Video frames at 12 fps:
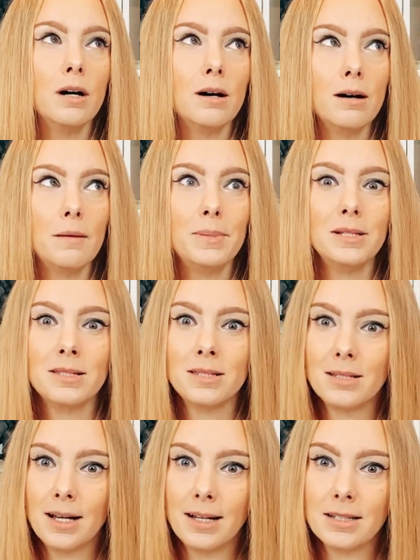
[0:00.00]

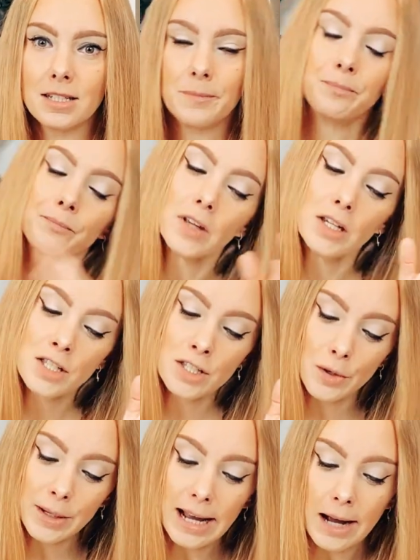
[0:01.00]
upset.
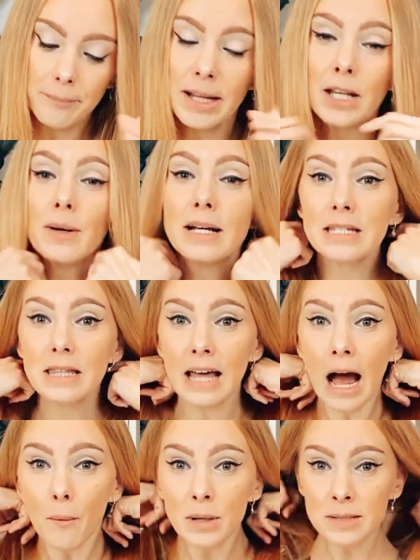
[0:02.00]
So yeah, anyways,
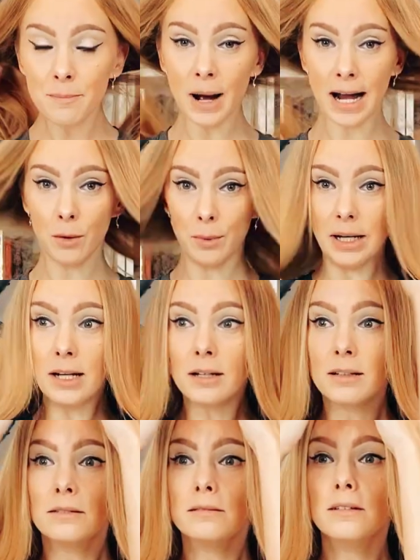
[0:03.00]
that was my
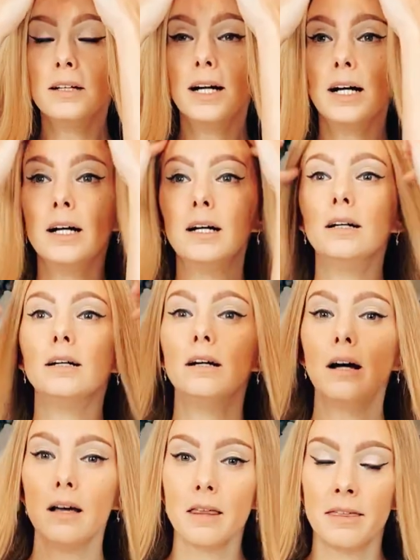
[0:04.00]
week. Uh,
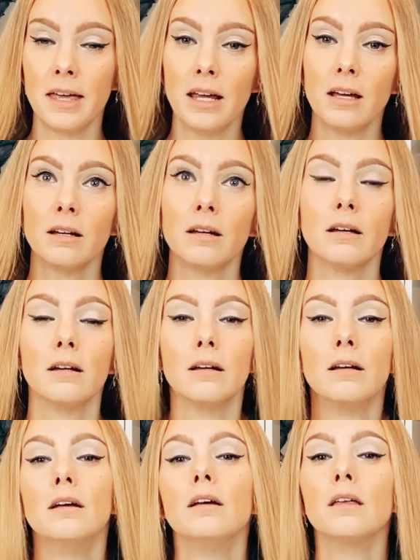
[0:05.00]
thank
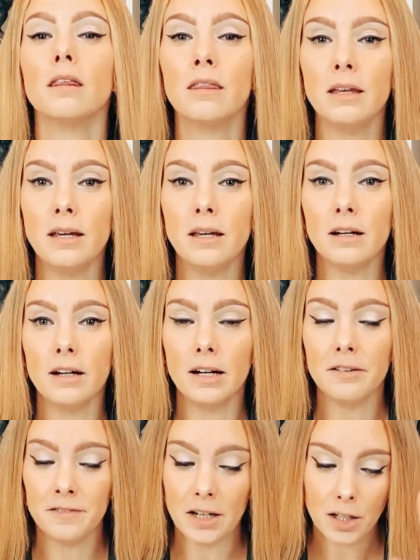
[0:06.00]
the
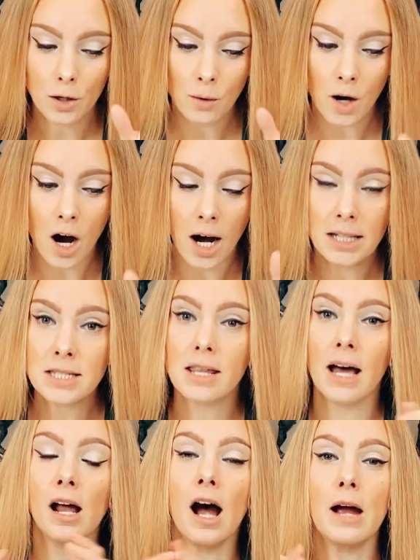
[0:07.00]
Funko gods
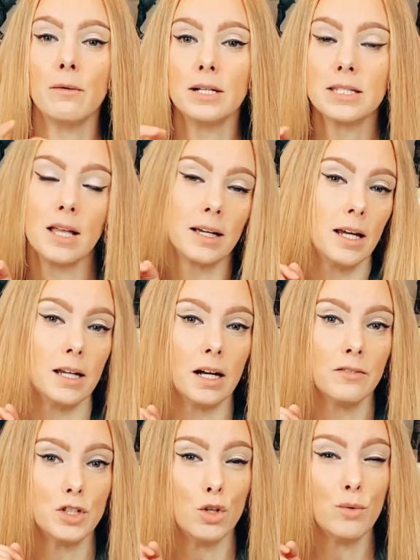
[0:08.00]
that I was lucky
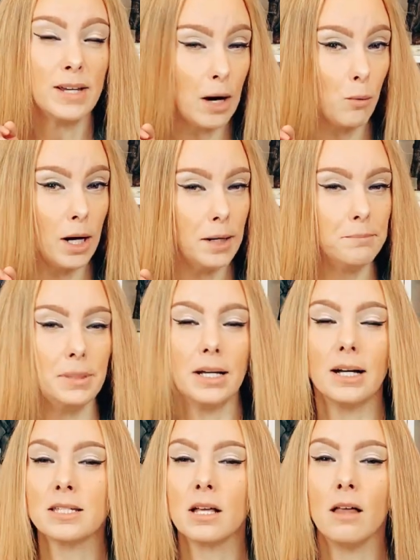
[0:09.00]
enough to get one
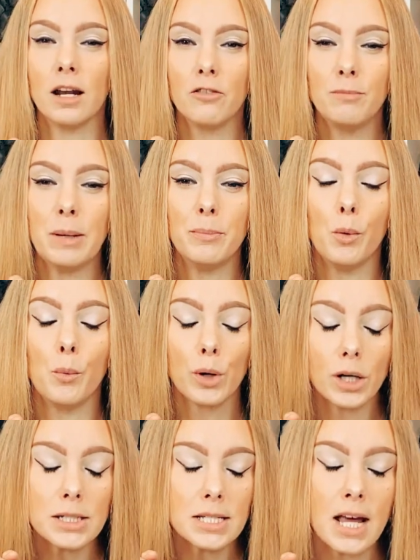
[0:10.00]
because a lot of people
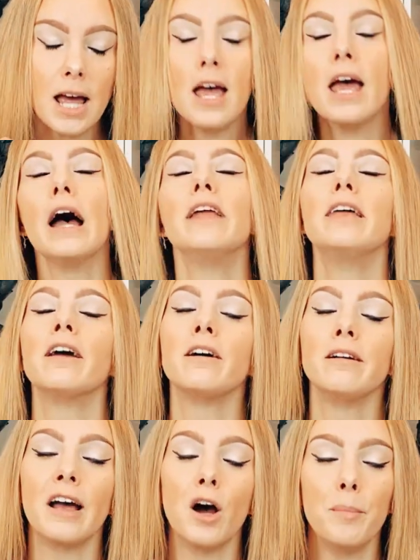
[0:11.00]
weren't, and they are
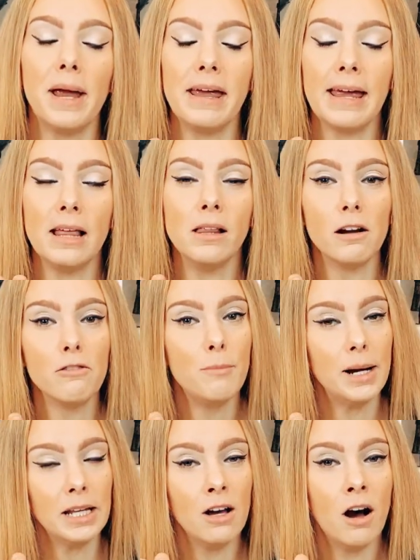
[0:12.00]
now paying a lot of
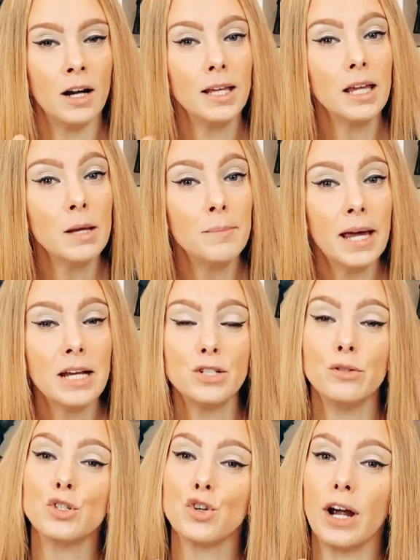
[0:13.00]
money on eBay
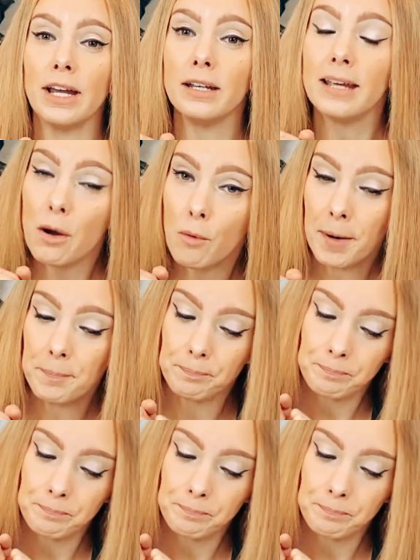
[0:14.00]
to try and get one.